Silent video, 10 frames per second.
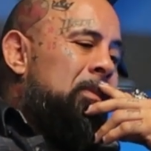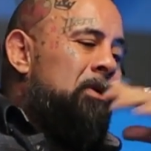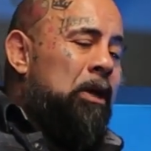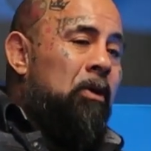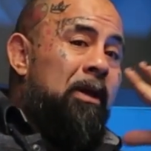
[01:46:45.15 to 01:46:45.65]
You
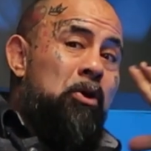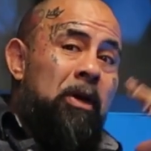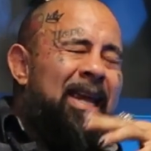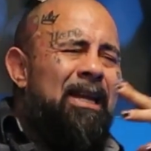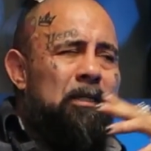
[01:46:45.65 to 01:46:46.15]
take your
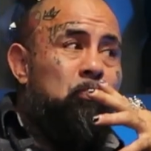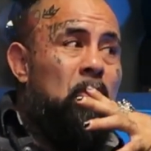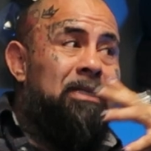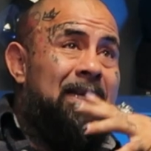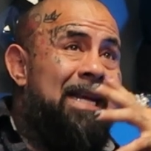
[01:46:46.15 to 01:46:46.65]
kid is
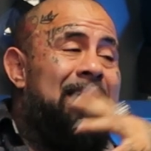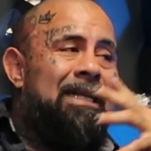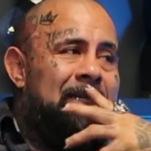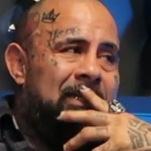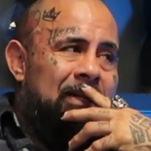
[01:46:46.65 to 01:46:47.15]
present. He's
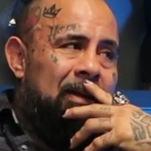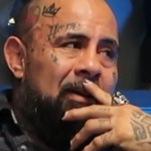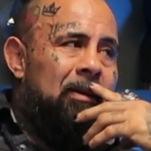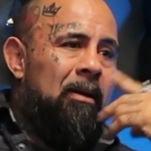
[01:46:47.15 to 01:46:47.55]
at Disneyland.